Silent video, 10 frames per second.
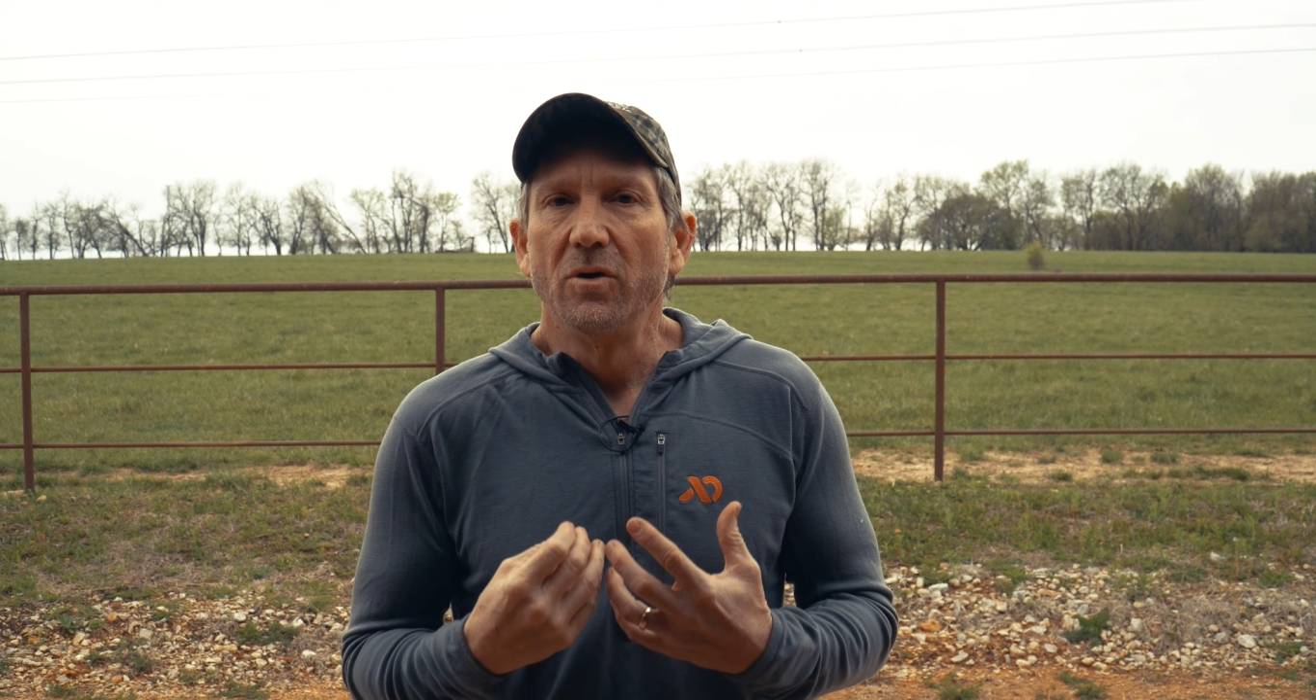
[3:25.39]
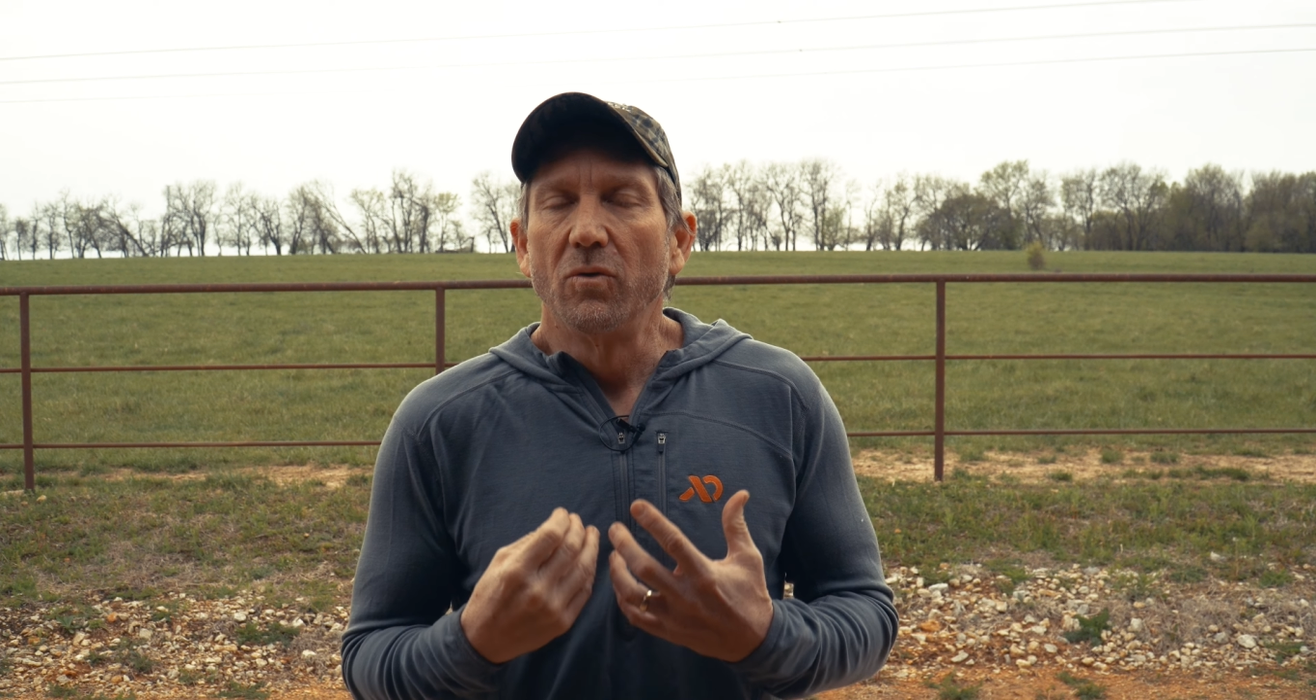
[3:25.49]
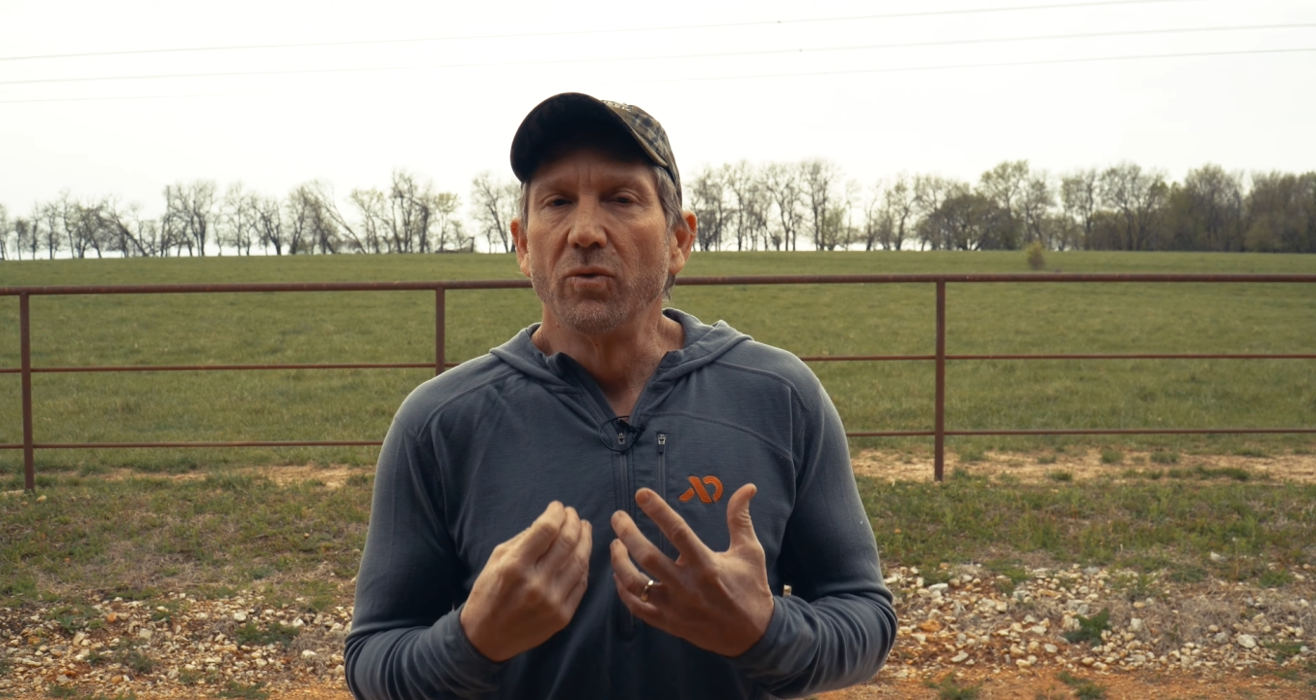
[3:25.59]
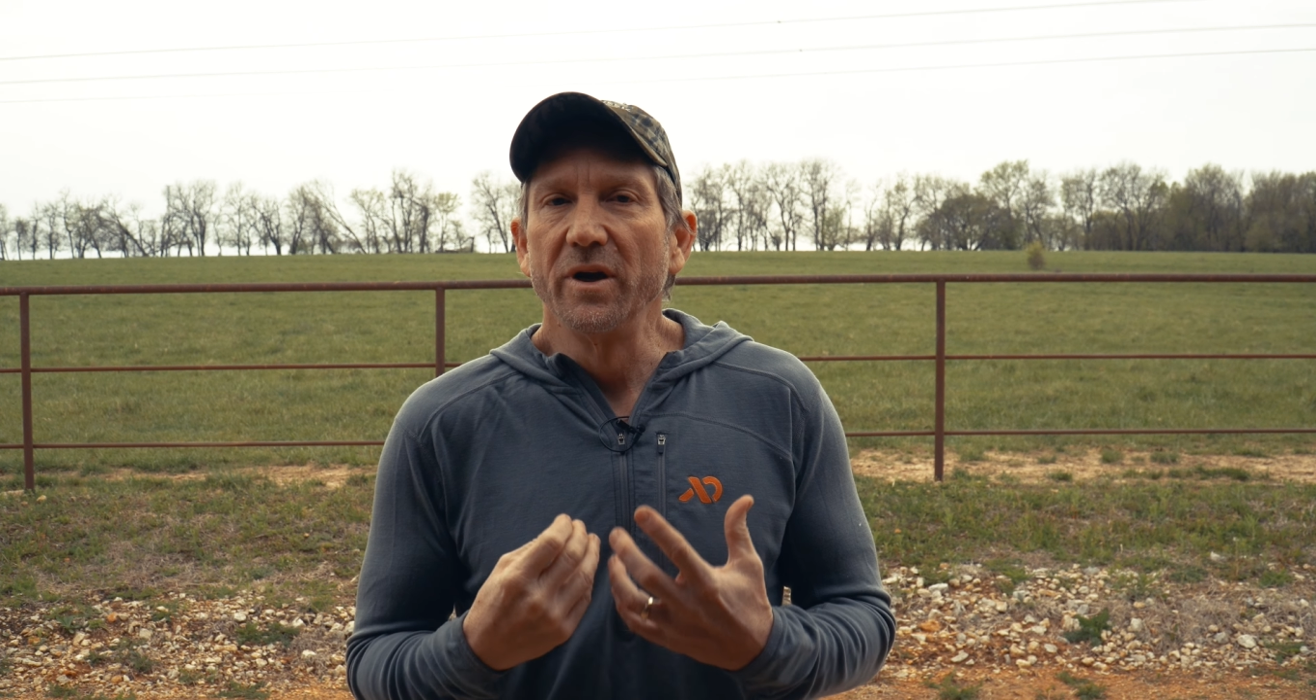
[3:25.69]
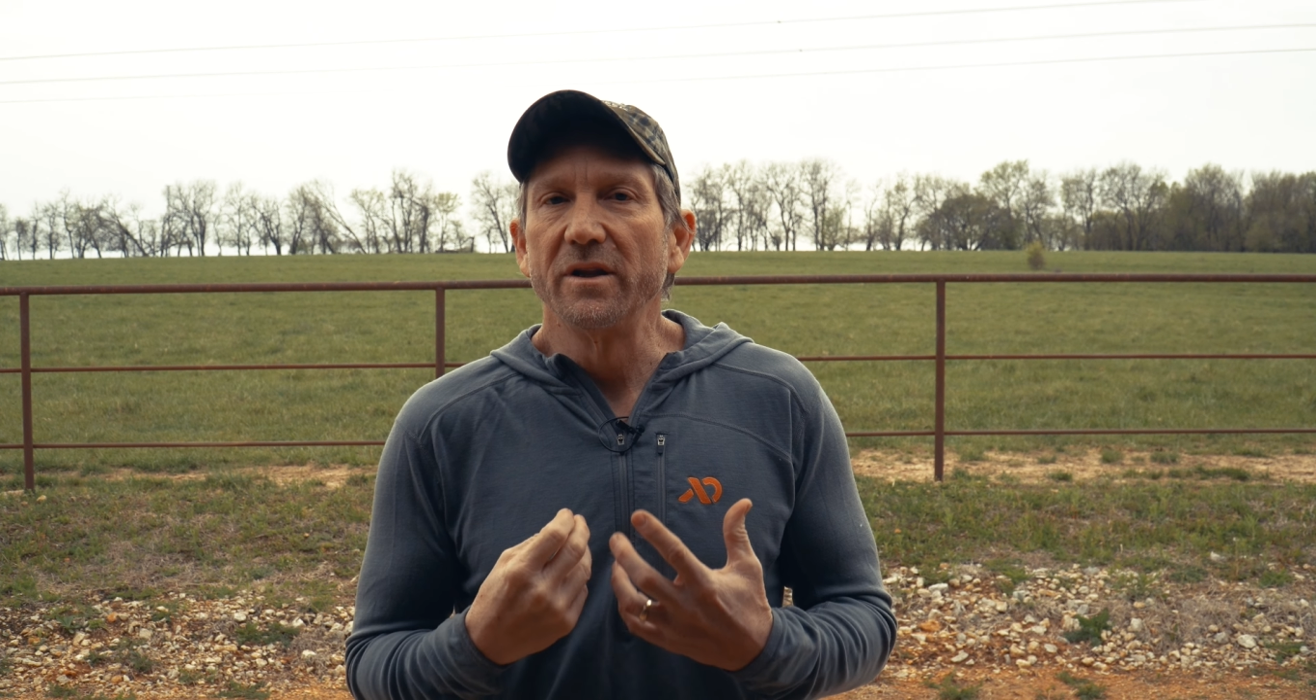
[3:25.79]

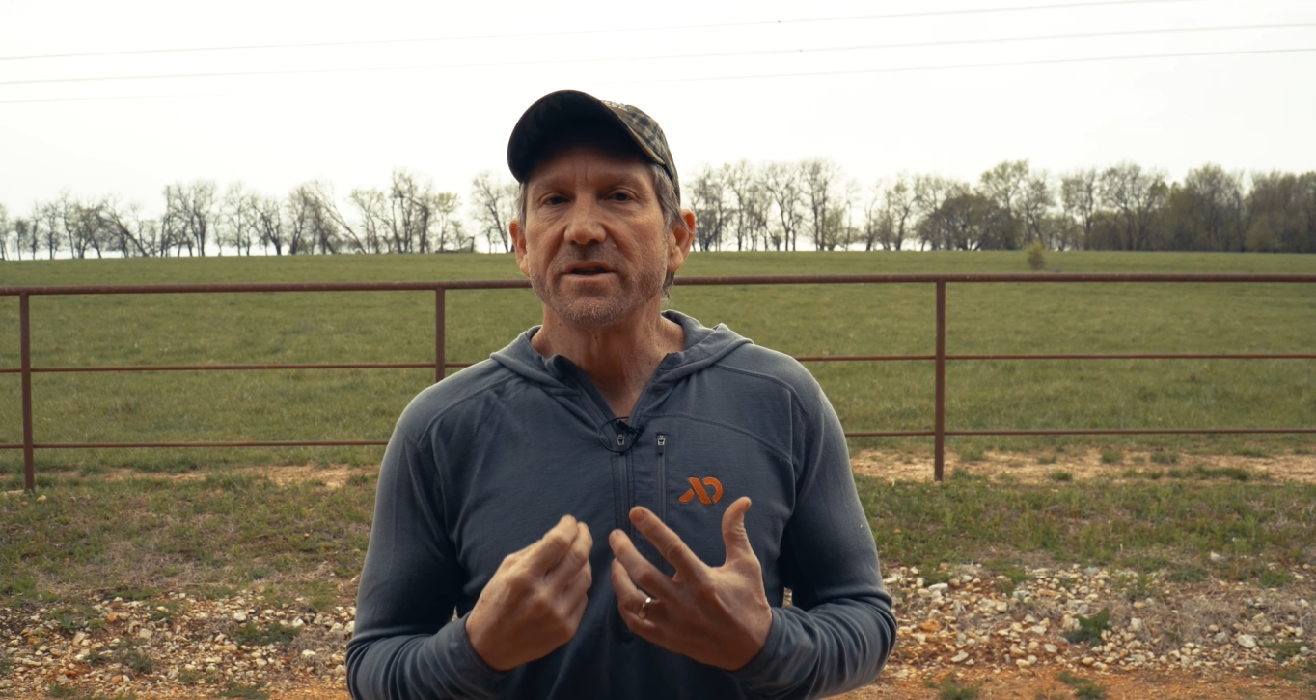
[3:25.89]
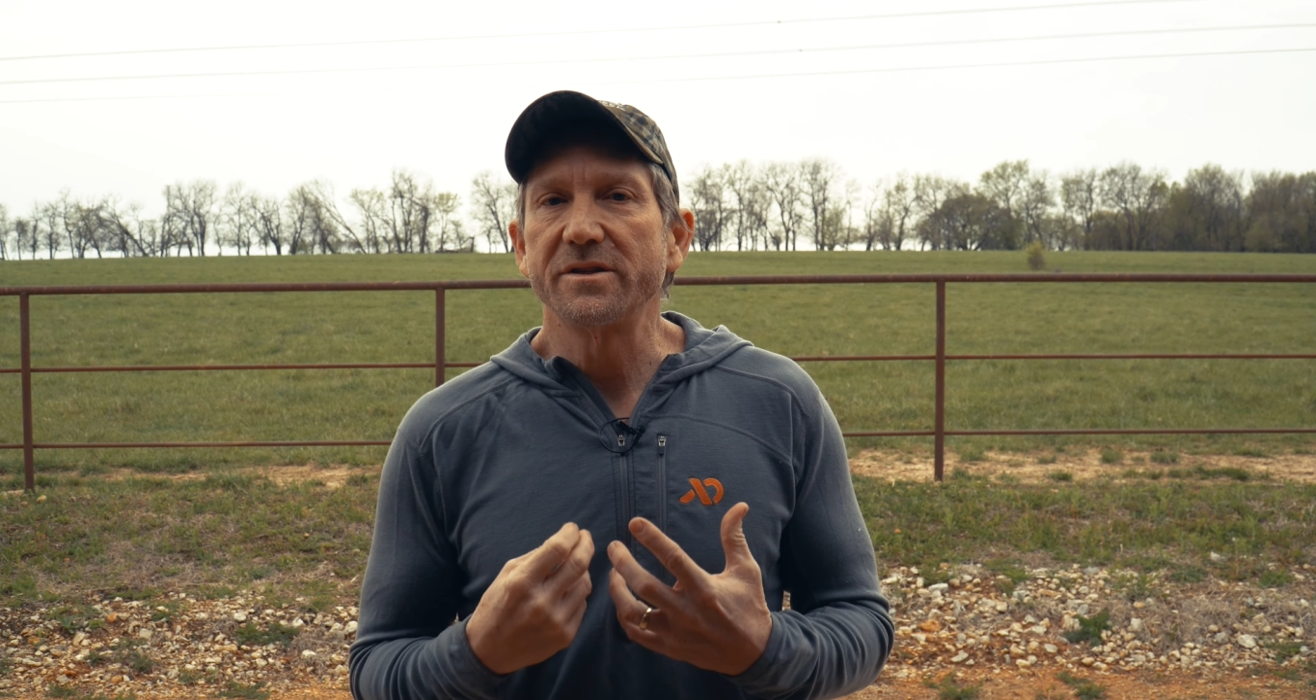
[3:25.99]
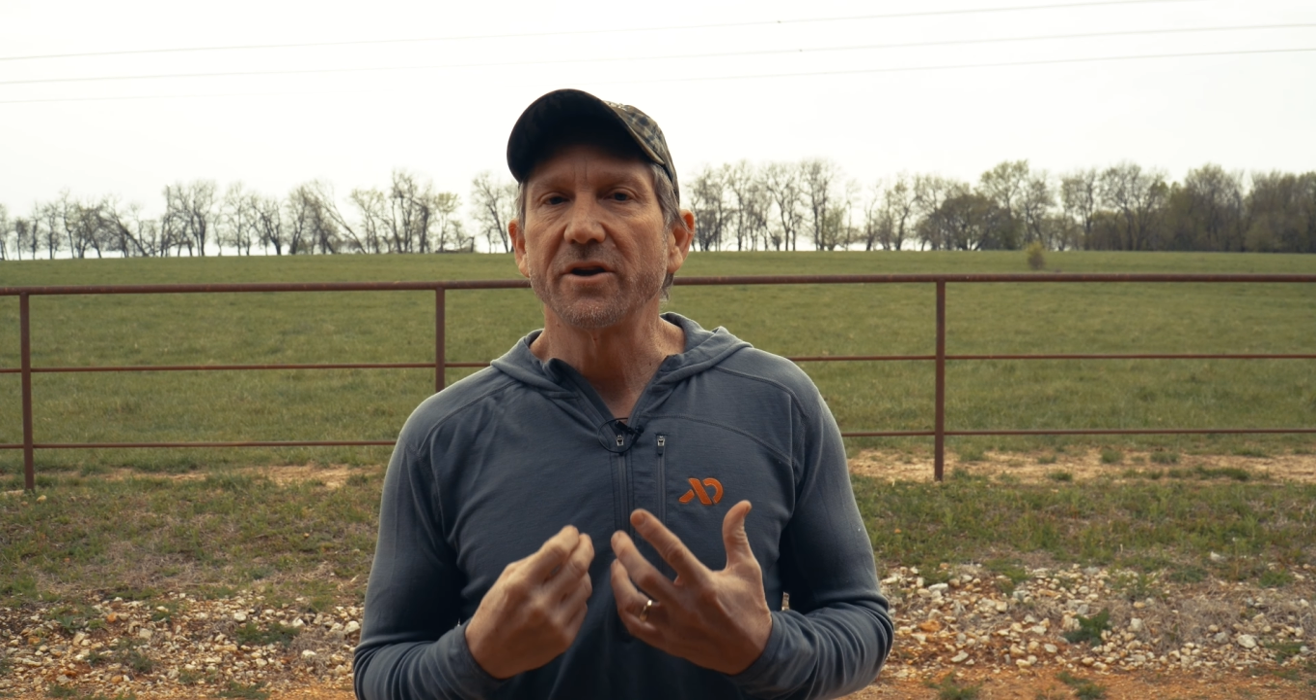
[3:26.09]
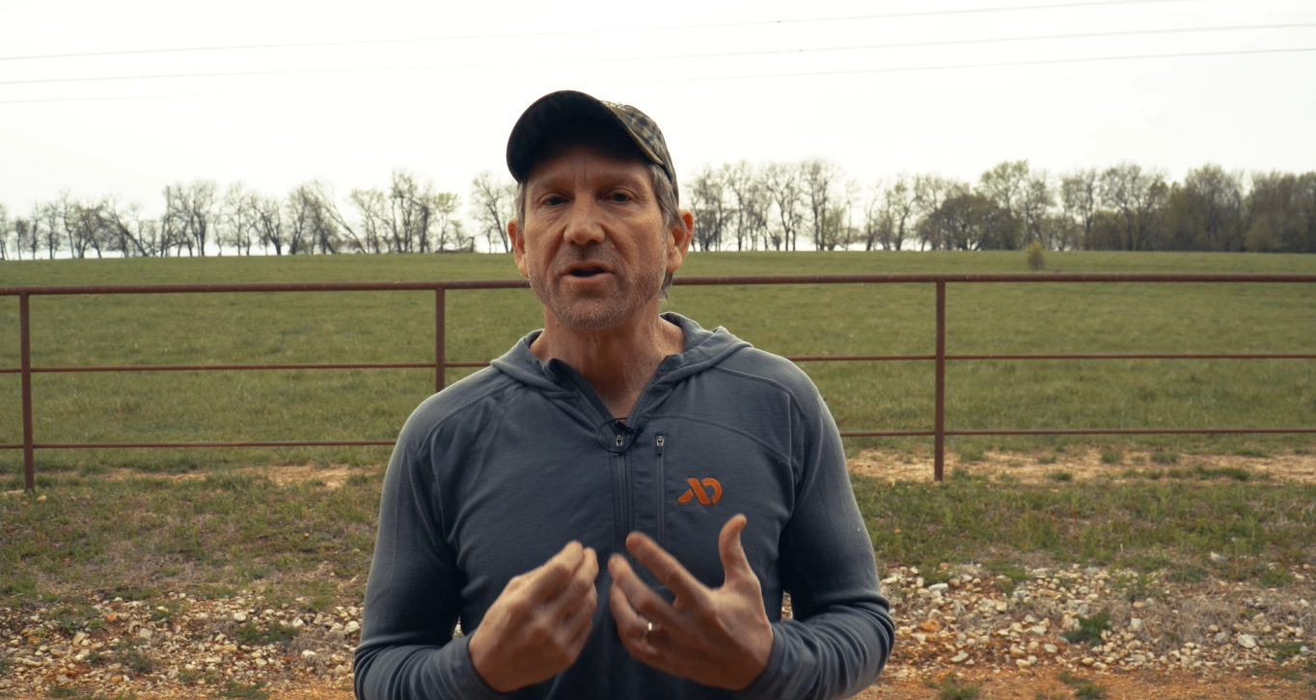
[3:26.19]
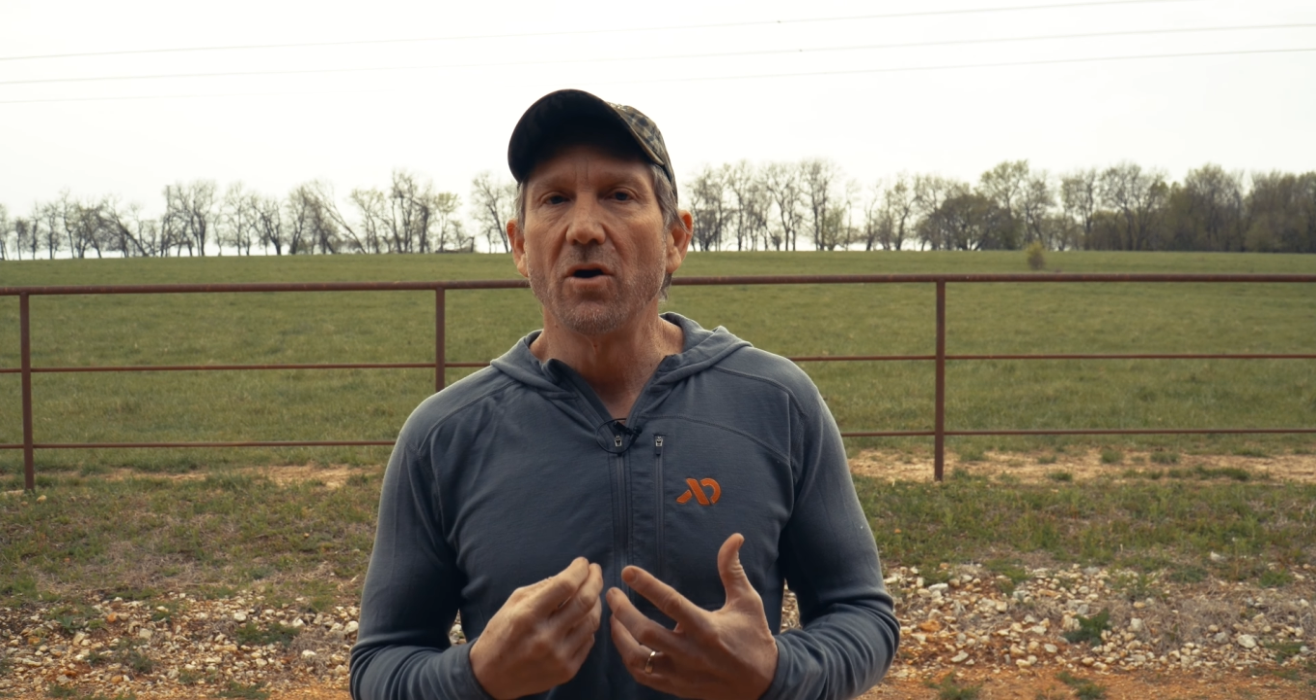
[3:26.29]

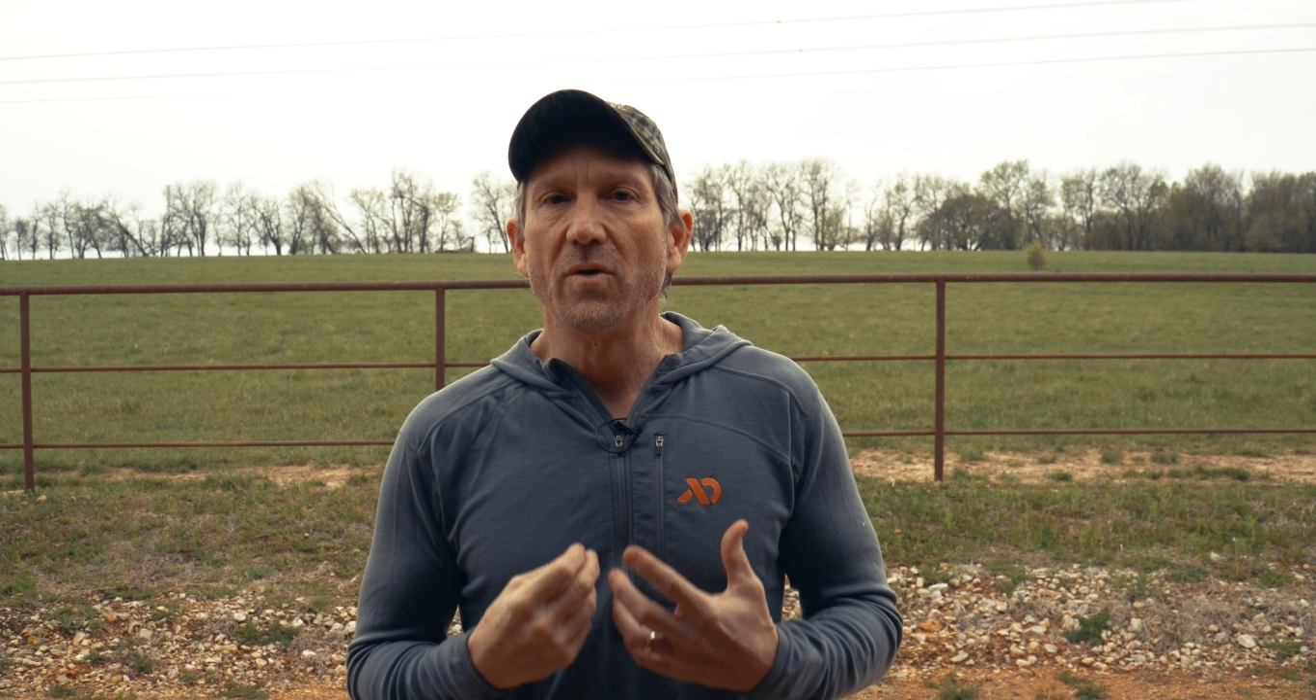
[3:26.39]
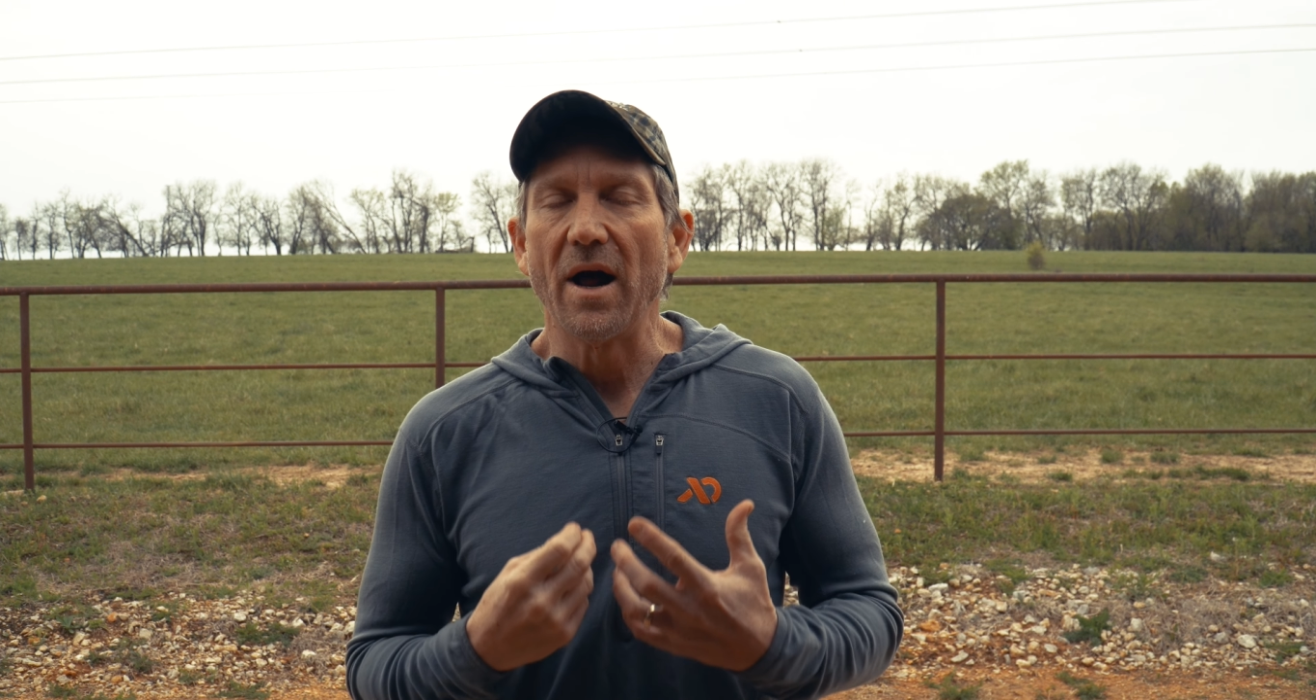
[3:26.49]
realistic tone